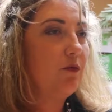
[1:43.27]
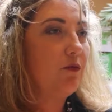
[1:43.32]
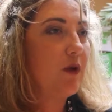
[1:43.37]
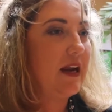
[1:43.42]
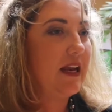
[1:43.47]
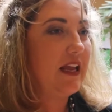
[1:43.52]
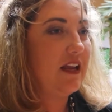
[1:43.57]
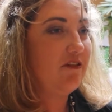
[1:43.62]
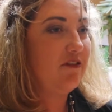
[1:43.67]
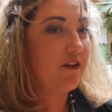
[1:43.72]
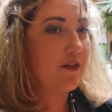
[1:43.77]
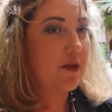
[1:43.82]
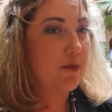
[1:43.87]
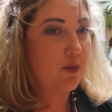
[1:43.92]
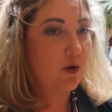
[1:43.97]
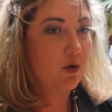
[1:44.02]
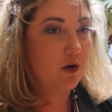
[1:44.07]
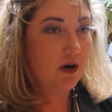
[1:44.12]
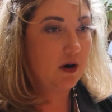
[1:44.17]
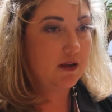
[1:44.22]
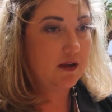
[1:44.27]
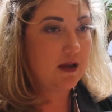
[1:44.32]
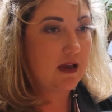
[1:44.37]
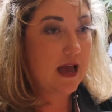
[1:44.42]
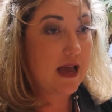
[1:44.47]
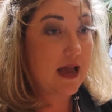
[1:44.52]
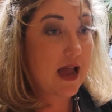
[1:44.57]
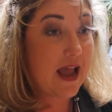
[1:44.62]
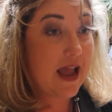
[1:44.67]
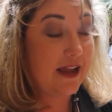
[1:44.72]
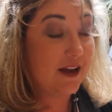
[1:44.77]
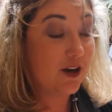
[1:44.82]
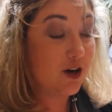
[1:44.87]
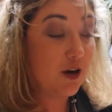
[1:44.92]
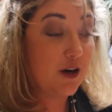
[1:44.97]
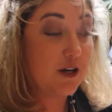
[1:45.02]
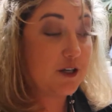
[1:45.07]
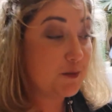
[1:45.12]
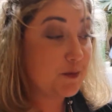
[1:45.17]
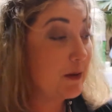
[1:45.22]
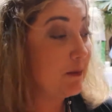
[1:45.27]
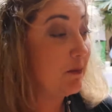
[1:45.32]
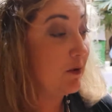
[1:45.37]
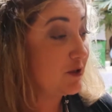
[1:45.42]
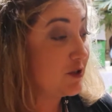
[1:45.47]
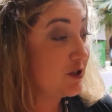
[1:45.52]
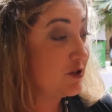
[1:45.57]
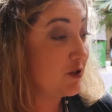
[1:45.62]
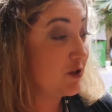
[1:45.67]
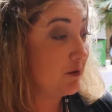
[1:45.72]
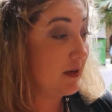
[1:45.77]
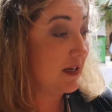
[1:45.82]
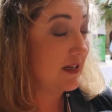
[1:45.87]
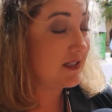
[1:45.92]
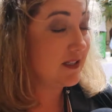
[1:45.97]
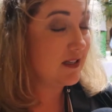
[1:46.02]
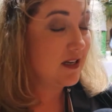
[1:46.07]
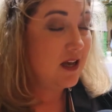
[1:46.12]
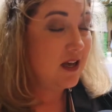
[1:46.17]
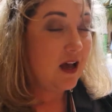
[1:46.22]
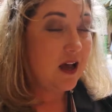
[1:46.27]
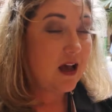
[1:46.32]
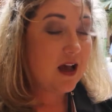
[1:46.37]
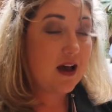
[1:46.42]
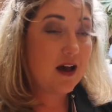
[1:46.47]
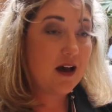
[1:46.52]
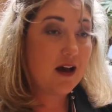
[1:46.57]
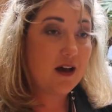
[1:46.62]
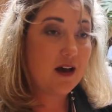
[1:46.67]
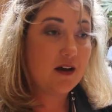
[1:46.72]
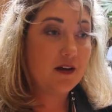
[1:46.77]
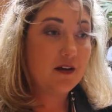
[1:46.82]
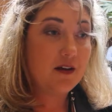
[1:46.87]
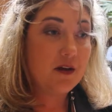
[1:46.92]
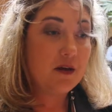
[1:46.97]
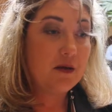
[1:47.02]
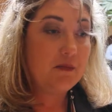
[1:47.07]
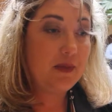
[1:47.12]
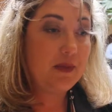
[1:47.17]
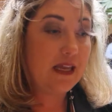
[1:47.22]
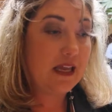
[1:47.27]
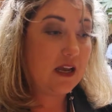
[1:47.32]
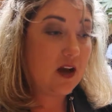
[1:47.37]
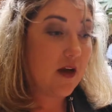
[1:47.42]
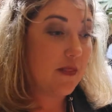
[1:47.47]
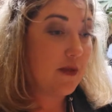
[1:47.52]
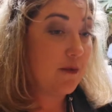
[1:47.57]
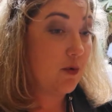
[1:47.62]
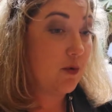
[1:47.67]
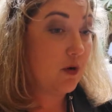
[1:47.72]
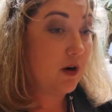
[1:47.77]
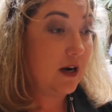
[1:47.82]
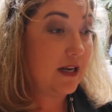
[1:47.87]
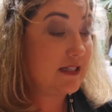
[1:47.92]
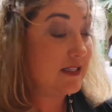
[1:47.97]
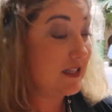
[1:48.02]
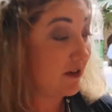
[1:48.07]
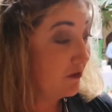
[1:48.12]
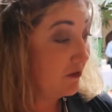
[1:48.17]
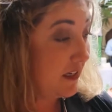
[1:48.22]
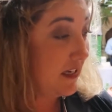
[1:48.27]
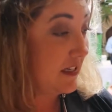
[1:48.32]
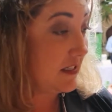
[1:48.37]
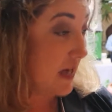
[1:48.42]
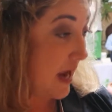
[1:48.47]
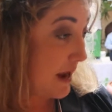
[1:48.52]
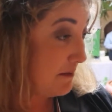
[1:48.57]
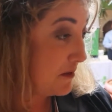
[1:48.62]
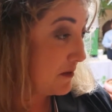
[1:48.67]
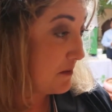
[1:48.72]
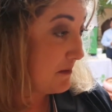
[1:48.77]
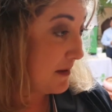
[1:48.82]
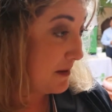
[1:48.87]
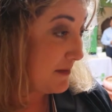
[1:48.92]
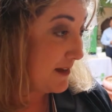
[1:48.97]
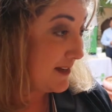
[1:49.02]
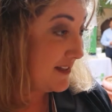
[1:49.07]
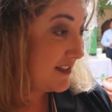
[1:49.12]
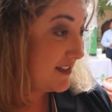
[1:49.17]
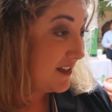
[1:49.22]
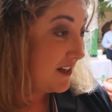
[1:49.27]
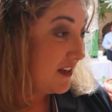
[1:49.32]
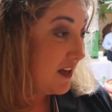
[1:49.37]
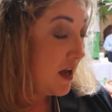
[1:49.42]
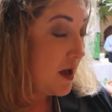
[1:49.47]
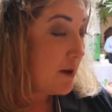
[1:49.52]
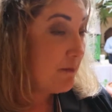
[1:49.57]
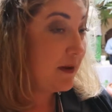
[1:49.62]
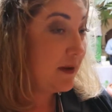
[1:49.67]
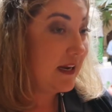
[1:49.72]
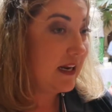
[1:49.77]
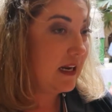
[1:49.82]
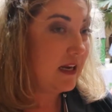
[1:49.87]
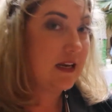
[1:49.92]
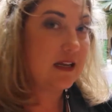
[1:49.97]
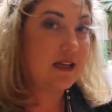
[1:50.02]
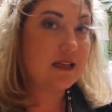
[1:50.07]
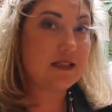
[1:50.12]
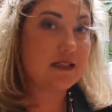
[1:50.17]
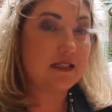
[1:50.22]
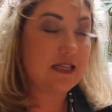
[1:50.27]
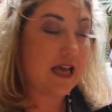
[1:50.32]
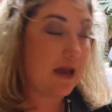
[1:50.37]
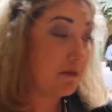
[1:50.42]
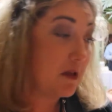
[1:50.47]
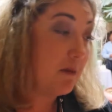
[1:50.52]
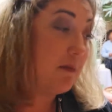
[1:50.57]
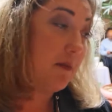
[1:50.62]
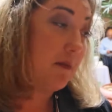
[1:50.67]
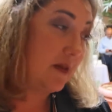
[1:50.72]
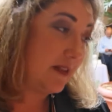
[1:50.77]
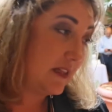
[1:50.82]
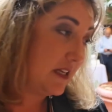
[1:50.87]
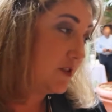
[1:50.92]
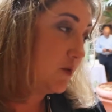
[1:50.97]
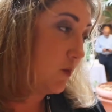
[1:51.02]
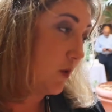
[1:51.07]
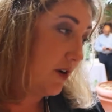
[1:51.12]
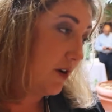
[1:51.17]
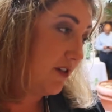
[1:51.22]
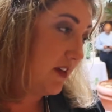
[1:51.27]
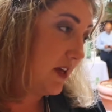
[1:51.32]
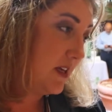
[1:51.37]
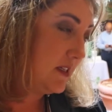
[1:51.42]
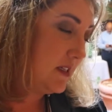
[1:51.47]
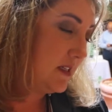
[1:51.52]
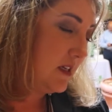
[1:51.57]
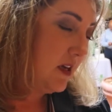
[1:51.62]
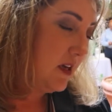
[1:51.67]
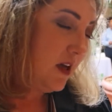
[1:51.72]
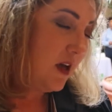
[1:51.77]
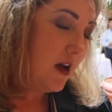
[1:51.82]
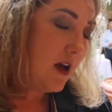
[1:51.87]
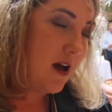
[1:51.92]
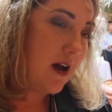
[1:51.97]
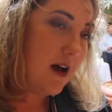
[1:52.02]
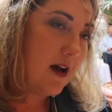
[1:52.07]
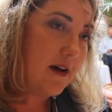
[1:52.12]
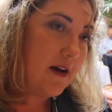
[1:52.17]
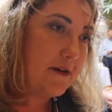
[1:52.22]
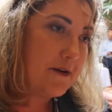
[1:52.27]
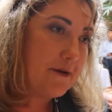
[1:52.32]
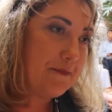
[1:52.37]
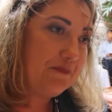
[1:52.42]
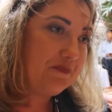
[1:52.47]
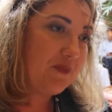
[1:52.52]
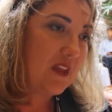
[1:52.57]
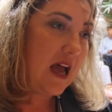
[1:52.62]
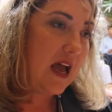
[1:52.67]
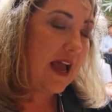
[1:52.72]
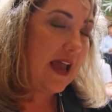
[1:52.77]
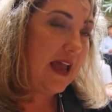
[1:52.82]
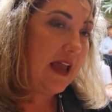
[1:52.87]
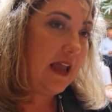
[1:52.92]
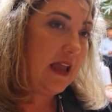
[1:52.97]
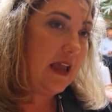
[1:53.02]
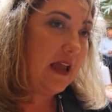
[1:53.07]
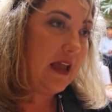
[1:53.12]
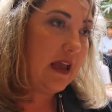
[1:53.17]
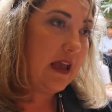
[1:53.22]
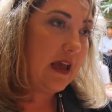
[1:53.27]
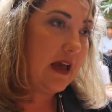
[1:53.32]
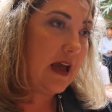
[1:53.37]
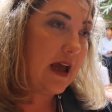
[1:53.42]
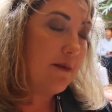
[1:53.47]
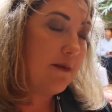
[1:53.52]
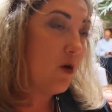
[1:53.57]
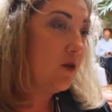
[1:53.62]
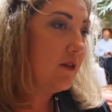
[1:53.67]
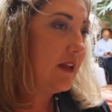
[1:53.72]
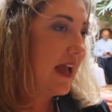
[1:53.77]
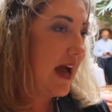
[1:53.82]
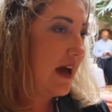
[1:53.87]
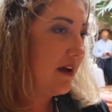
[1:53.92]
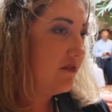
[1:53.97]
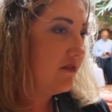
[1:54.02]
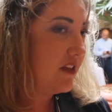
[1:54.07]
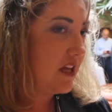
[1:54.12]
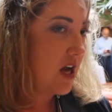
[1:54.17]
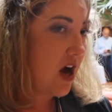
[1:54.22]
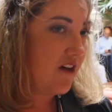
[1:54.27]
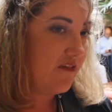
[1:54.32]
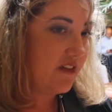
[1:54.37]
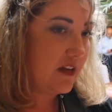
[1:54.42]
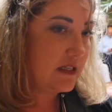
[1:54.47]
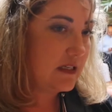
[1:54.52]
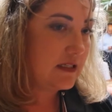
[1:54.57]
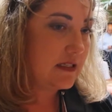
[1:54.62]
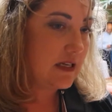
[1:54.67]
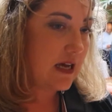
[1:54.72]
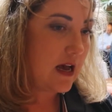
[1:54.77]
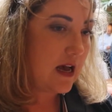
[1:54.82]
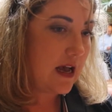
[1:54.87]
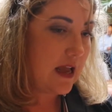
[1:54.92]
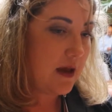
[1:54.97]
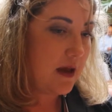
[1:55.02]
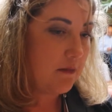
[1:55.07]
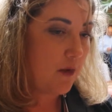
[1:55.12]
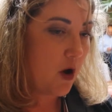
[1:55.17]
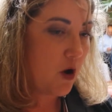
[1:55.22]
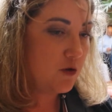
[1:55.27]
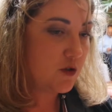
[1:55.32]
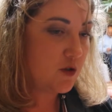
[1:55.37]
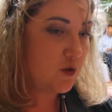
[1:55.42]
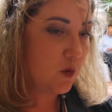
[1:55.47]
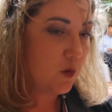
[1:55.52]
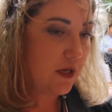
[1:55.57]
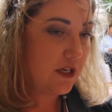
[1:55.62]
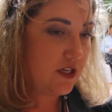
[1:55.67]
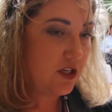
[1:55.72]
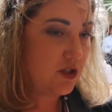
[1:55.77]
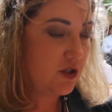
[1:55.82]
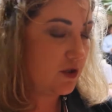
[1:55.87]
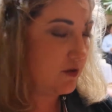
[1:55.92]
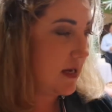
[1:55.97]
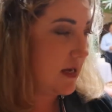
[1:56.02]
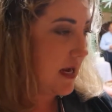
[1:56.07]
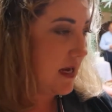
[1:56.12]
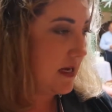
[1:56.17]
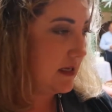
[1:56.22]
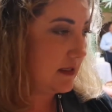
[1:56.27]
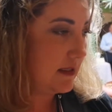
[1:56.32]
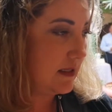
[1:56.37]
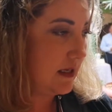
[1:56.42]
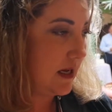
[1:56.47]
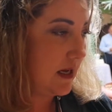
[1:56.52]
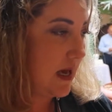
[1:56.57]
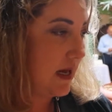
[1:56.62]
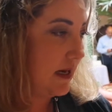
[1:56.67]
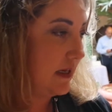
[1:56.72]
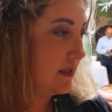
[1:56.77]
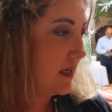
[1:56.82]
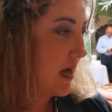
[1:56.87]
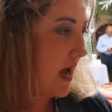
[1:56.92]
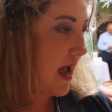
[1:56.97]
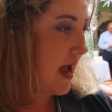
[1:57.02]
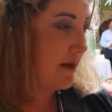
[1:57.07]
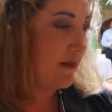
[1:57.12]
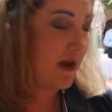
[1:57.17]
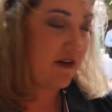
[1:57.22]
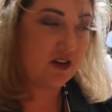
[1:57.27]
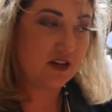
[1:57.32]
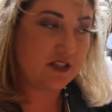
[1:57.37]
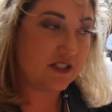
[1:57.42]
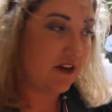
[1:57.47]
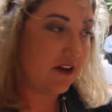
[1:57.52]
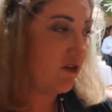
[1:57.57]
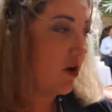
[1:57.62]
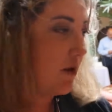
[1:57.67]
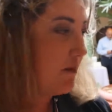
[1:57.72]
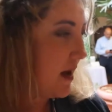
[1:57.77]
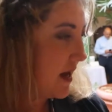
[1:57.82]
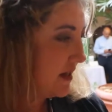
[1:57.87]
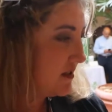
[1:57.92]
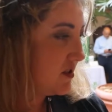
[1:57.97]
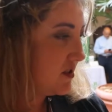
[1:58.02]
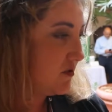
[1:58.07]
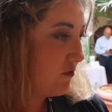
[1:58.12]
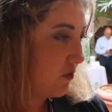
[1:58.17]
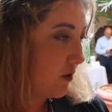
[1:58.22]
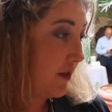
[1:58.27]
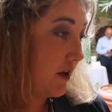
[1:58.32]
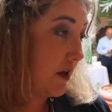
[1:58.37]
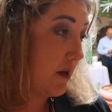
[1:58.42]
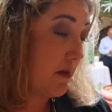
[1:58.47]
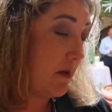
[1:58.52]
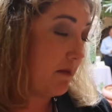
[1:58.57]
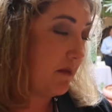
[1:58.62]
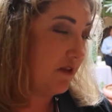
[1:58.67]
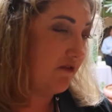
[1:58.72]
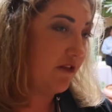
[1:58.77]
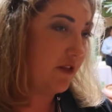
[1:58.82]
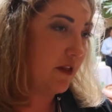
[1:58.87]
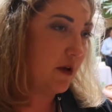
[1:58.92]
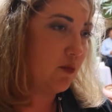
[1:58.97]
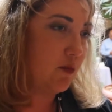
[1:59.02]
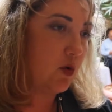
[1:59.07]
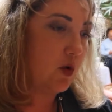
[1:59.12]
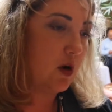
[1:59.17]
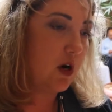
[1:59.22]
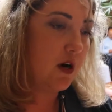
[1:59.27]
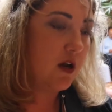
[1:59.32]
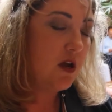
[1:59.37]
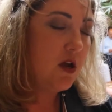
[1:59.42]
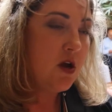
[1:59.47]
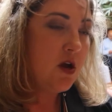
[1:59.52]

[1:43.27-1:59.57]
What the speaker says: Running for the board, I encourage people to do it. Being on the board is definitely a time commitment, but it is a time commitment that's worth it. I'm only out of the office at most 1 to 2 days at a time every several months for the commitment for the board.